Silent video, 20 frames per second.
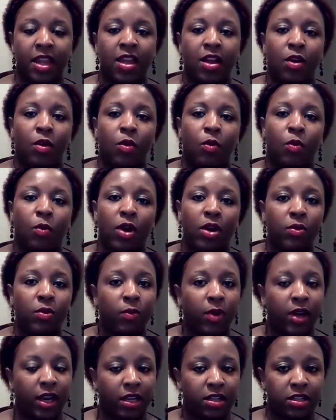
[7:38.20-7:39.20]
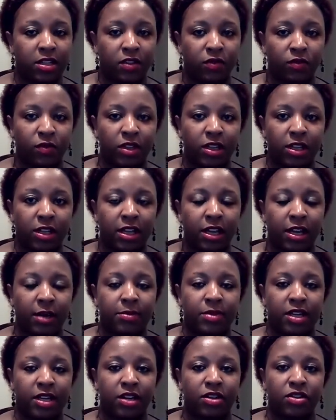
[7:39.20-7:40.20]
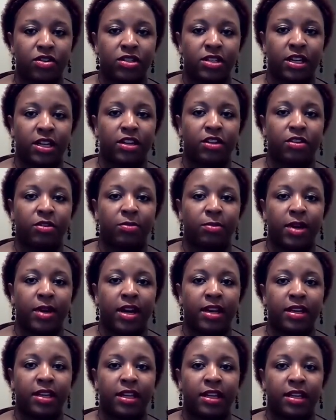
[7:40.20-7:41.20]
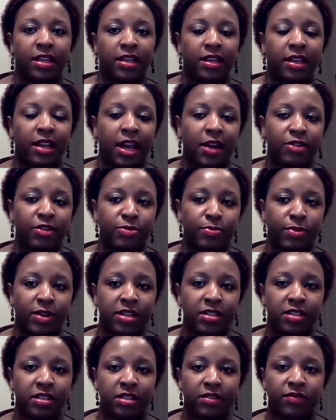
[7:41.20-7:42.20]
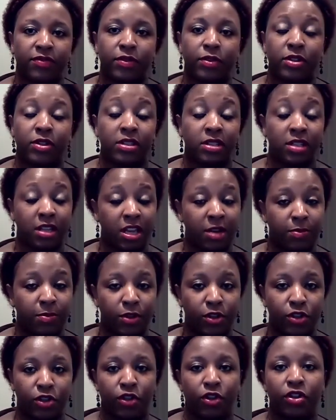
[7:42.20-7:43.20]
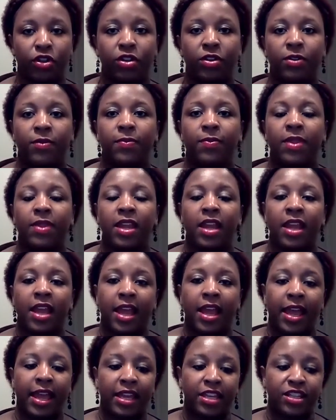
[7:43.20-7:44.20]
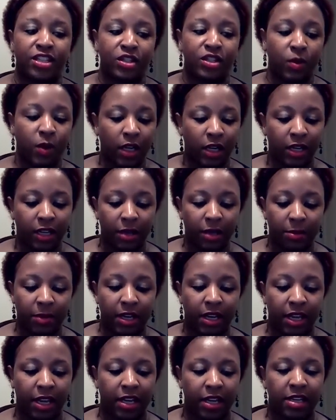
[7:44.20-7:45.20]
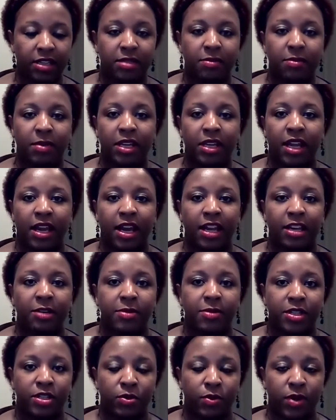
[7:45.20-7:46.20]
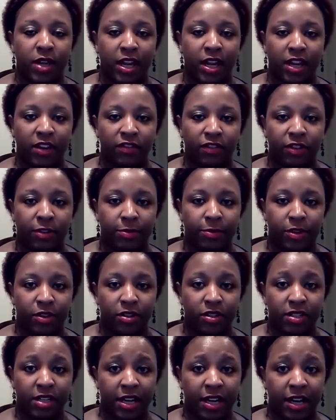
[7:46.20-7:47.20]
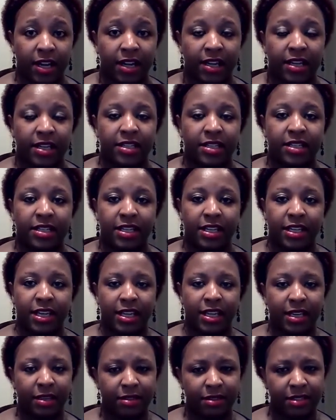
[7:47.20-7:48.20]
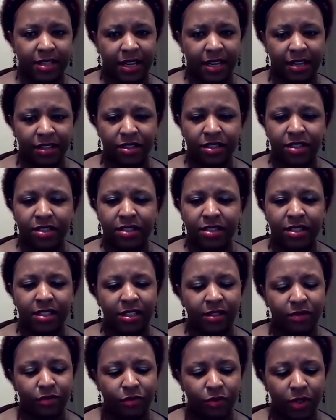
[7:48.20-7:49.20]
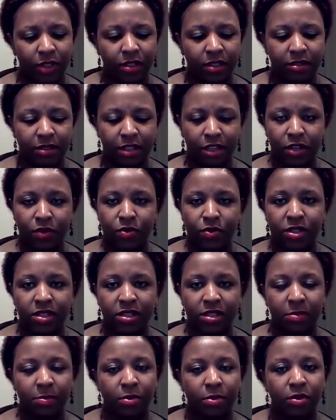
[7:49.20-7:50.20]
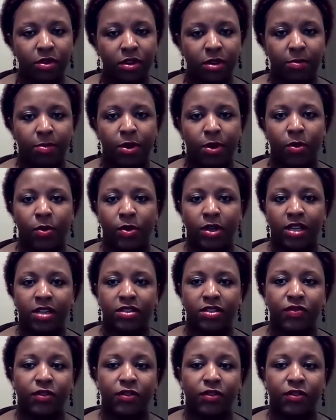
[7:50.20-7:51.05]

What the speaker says: One way to really come to understand your body and how it's processing food is to keep a journal, is to eliminate as many items as you can from your diet, get it down to the real, simple components.